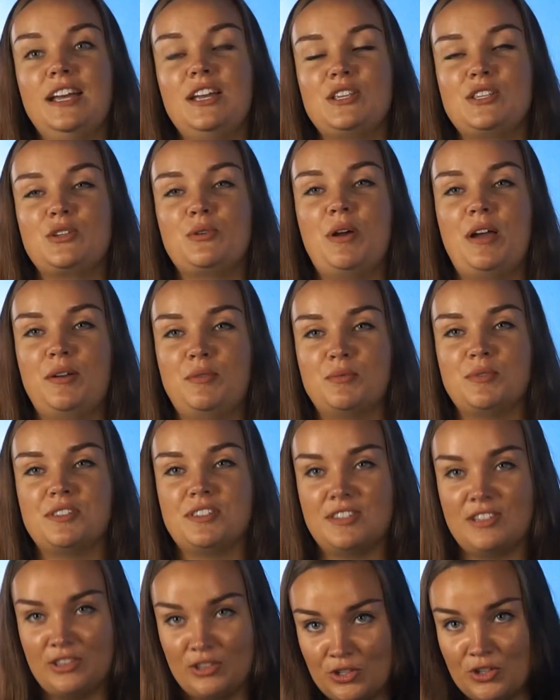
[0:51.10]
So I
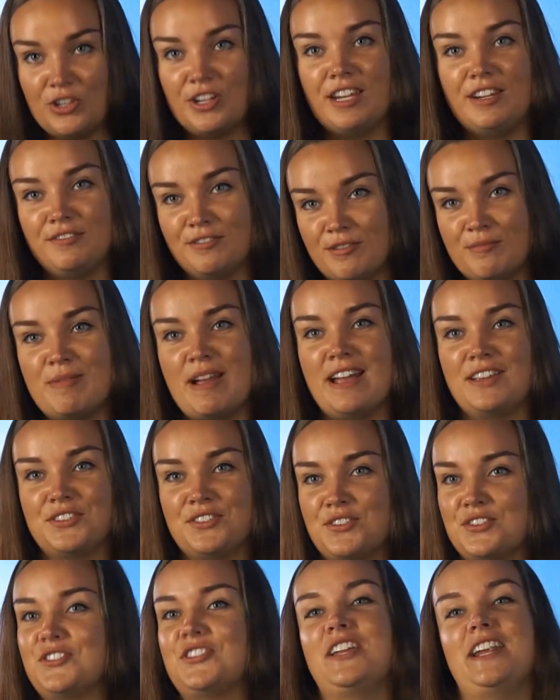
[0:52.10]
was looking for
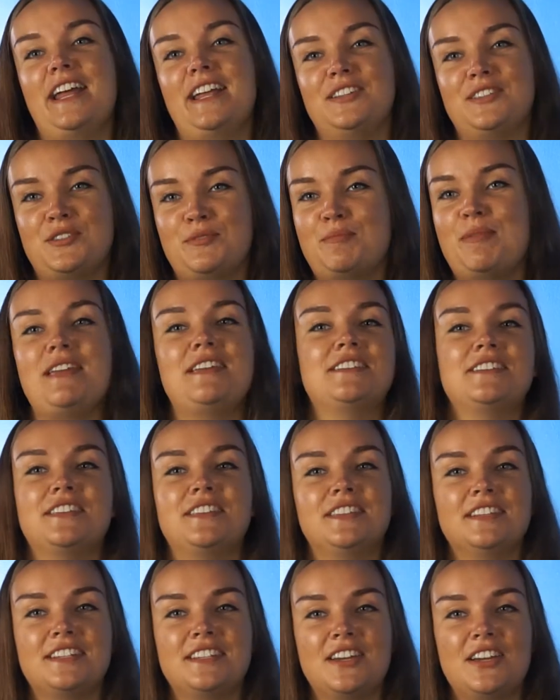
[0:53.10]
masters that had space
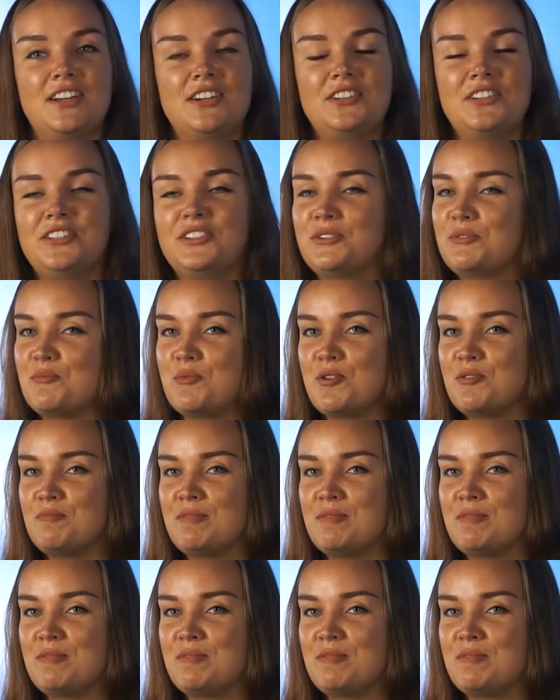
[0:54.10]
in the title, and there weren't